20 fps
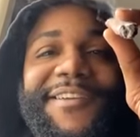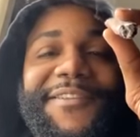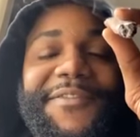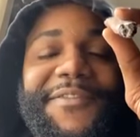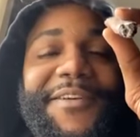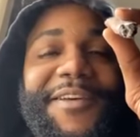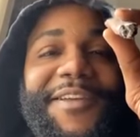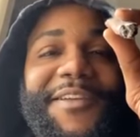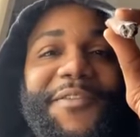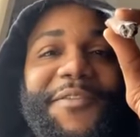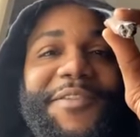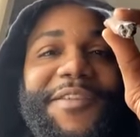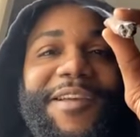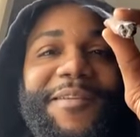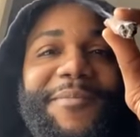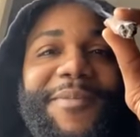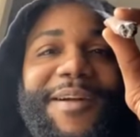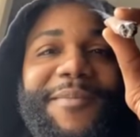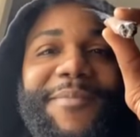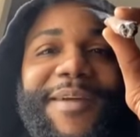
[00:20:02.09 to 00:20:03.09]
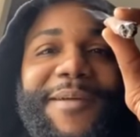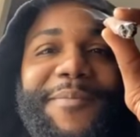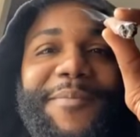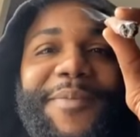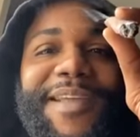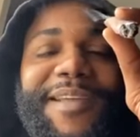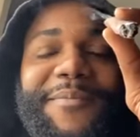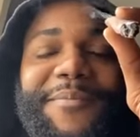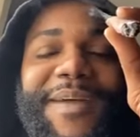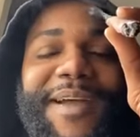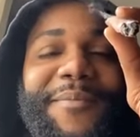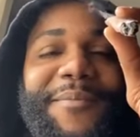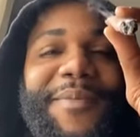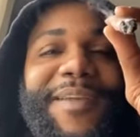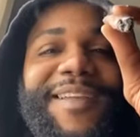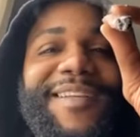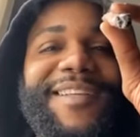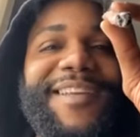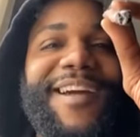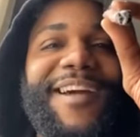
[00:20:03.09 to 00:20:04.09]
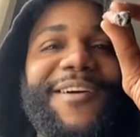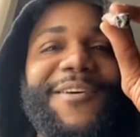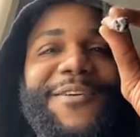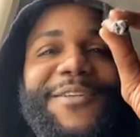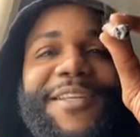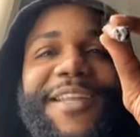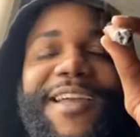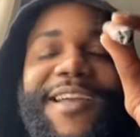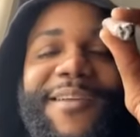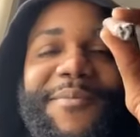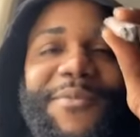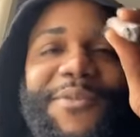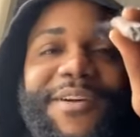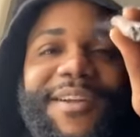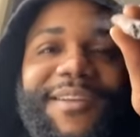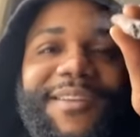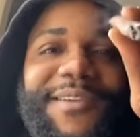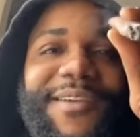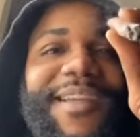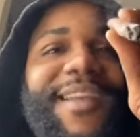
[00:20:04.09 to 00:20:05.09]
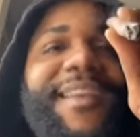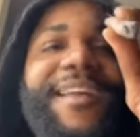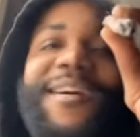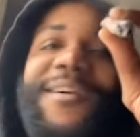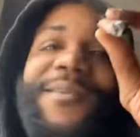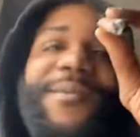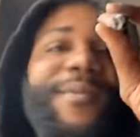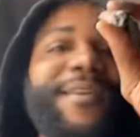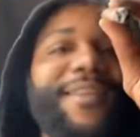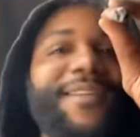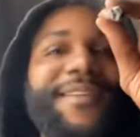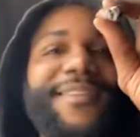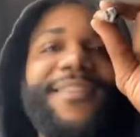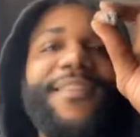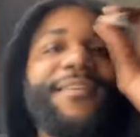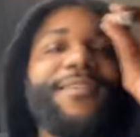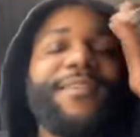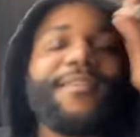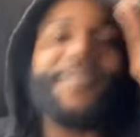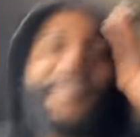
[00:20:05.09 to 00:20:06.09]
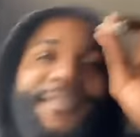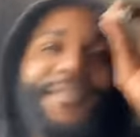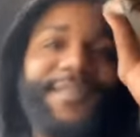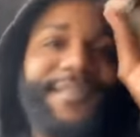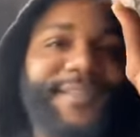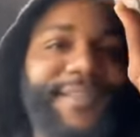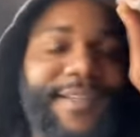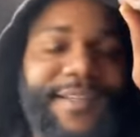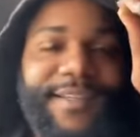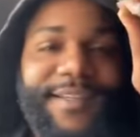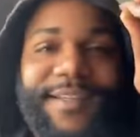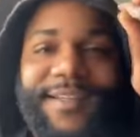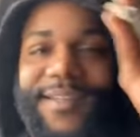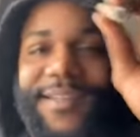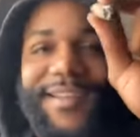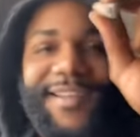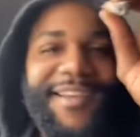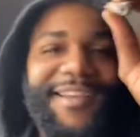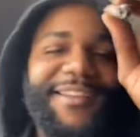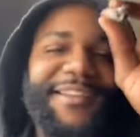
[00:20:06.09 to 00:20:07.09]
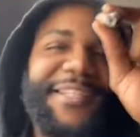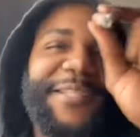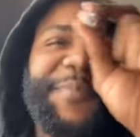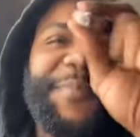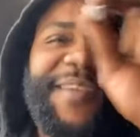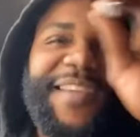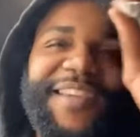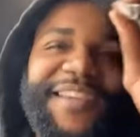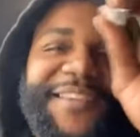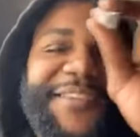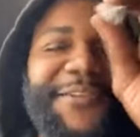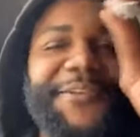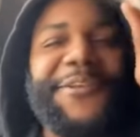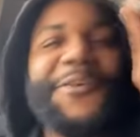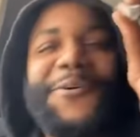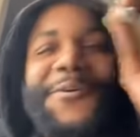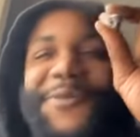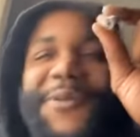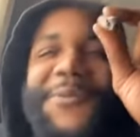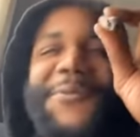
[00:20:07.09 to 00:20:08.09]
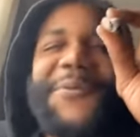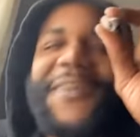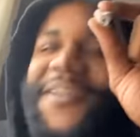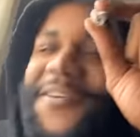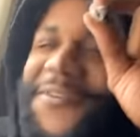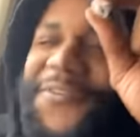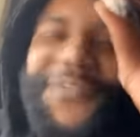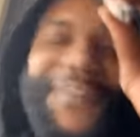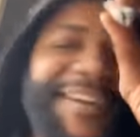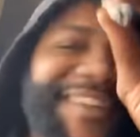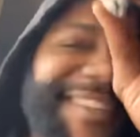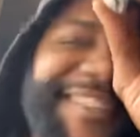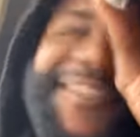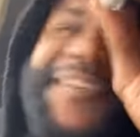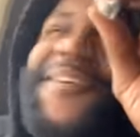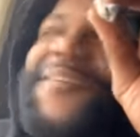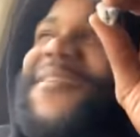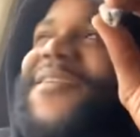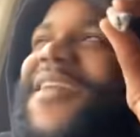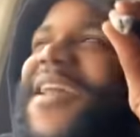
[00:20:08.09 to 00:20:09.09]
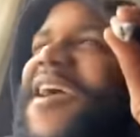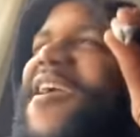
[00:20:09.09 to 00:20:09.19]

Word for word: Fuck you talking about. My, be my bitch dog's name Mokaduka Nolan, so... Speaking of Nolan, where the fuck is Nolan?